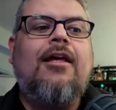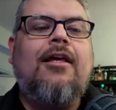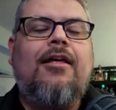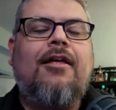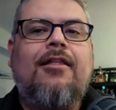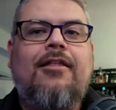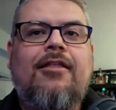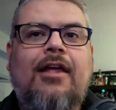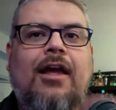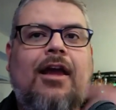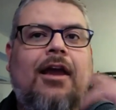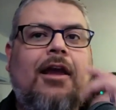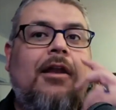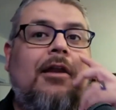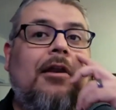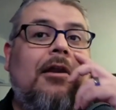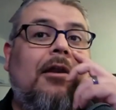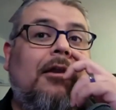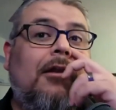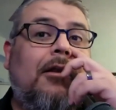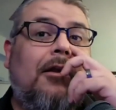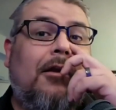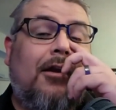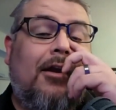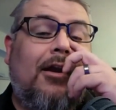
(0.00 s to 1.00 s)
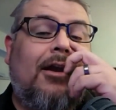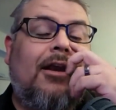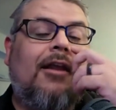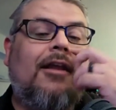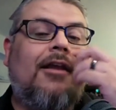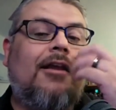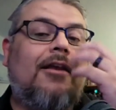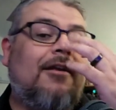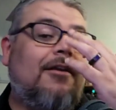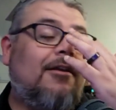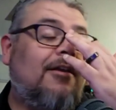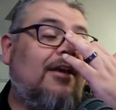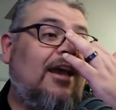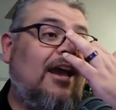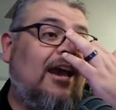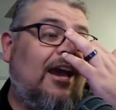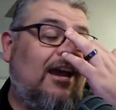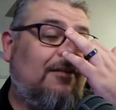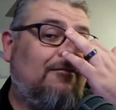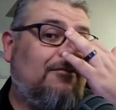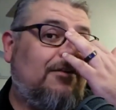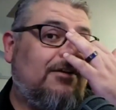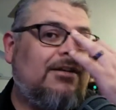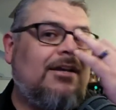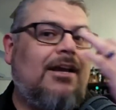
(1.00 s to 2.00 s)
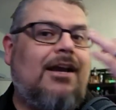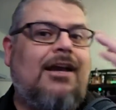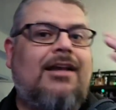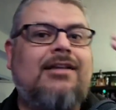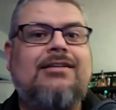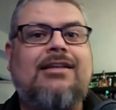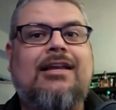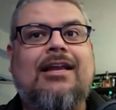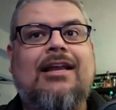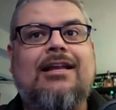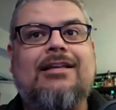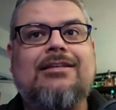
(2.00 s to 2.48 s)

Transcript: then learning advertising